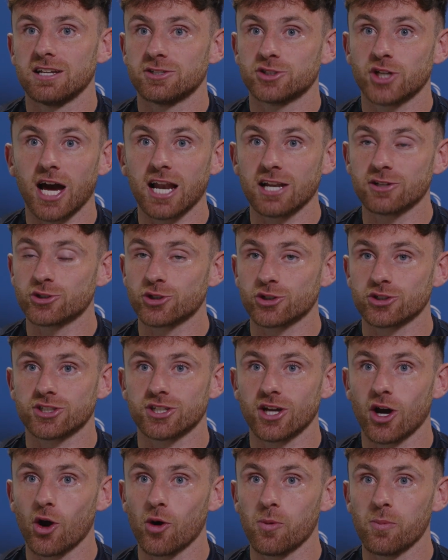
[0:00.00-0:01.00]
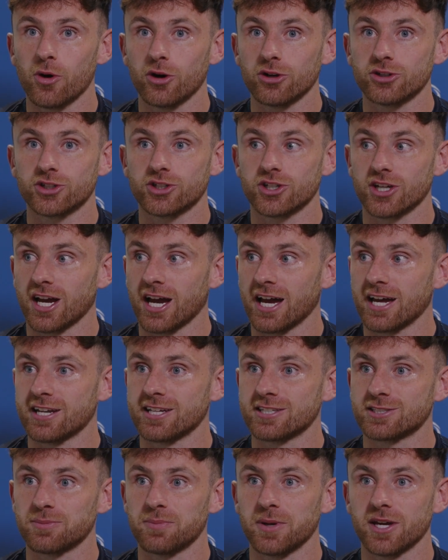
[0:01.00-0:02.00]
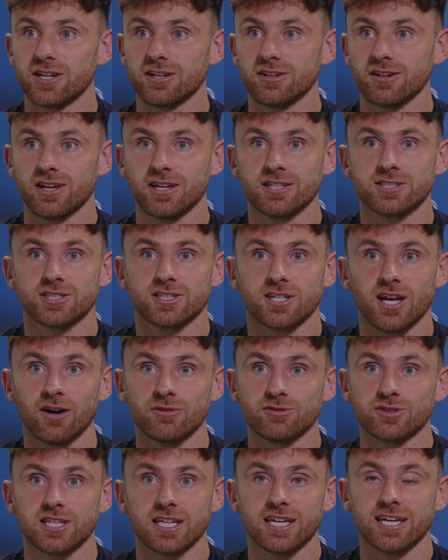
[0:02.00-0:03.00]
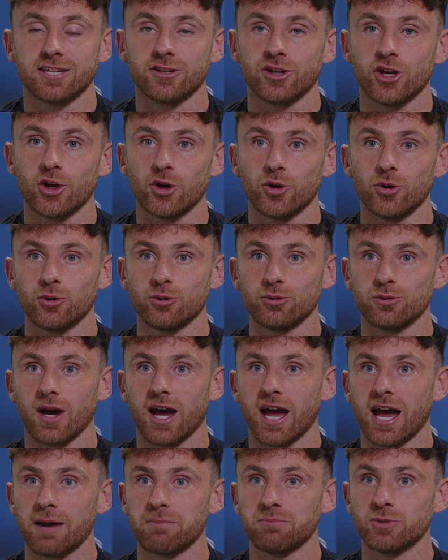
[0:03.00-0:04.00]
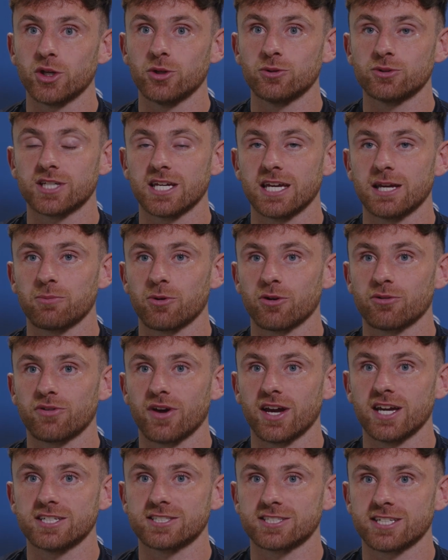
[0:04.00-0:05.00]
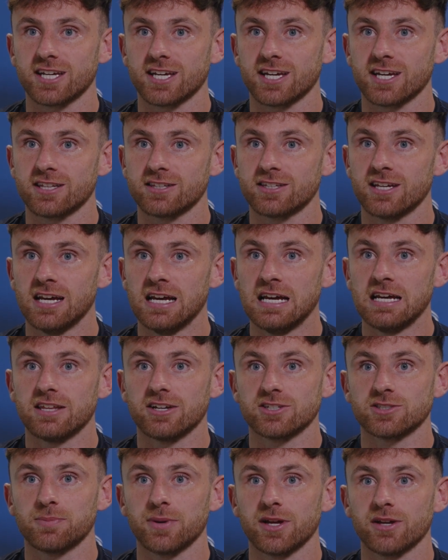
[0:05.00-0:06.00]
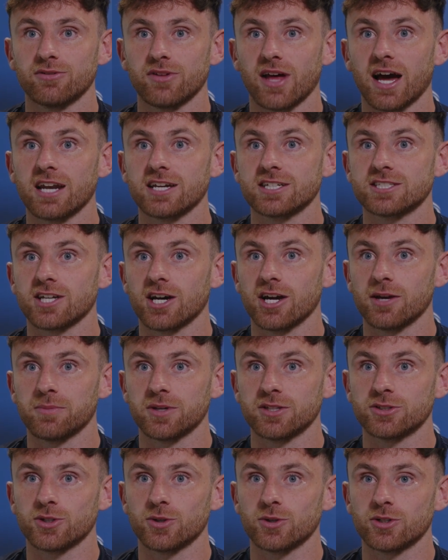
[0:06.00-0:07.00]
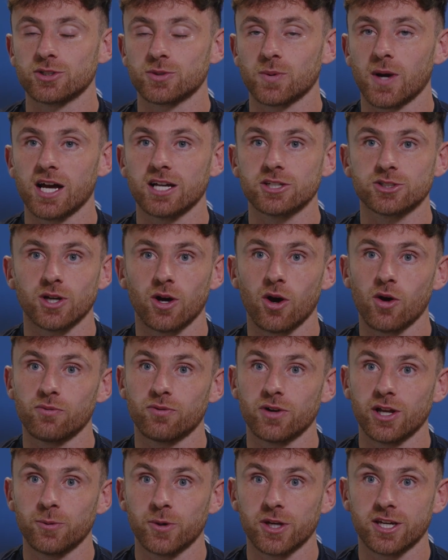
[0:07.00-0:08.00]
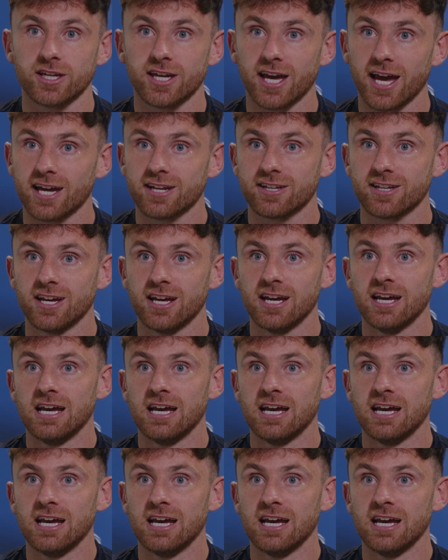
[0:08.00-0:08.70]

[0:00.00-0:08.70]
challenge us so much, and it's a bit, it's obviously a new team we're facing, and there's a bit of that excitement to it as well. So hopefully we can get